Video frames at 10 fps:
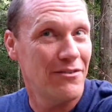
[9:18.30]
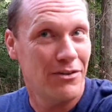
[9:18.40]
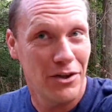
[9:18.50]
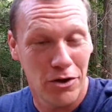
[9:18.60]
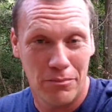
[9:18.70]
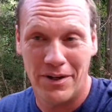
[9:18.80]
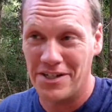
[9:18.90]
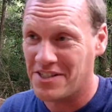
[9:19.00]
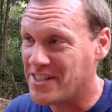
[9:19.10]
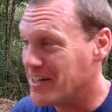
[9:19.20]
of a little
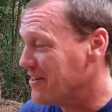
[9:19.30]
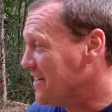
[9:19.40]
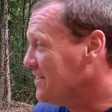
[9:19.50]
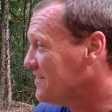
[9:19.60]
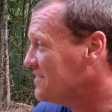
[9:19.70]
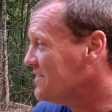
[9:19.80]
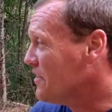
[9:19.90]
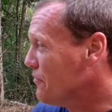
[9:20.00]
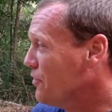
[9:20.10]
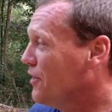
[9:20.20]
bit of steering.
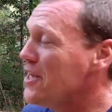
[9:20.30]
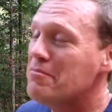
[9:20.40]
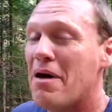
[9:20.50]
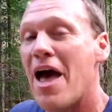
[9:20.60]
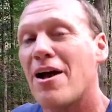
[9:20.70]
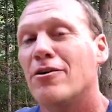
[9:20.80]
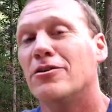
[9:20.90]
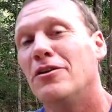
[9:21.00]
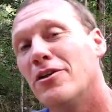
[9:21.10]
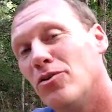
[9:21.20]
If you lean back
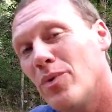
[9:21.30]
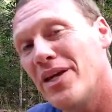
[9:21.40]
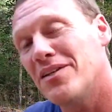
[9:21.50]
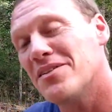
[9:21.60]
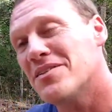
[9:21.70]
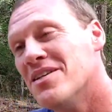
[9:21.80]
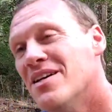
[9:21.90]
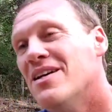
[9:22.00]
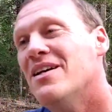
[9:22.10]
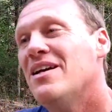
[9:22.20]
on the little wheels
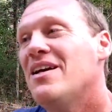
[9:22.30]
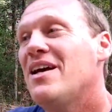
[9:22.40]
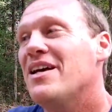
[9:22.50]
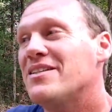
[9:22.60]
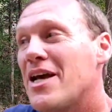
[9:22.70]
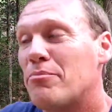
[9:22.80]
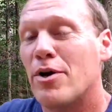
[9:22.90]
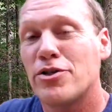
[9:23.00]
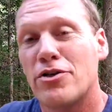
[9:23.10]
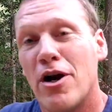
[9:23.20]
and
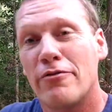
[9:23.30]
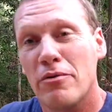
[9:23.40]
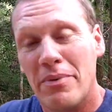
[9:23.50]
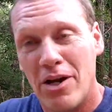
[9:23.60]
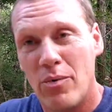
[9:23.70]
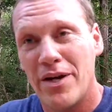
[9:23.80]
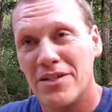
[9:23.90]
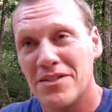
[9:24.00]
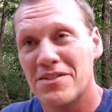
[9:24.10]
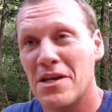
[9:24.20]
take pressure off the big
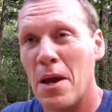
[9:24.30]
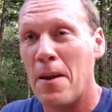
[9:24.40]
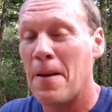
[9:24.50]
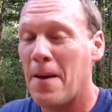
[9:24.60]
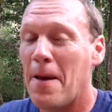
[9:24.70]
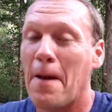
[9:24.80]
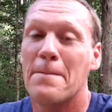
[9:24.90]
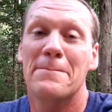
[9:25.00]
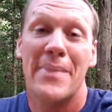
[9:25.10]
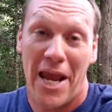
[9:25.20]
wheels,
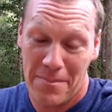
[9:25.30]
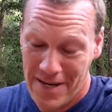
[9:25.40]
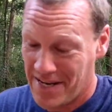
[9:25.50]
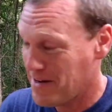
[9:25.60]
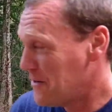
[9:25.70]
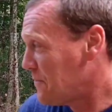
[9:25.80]
maybe.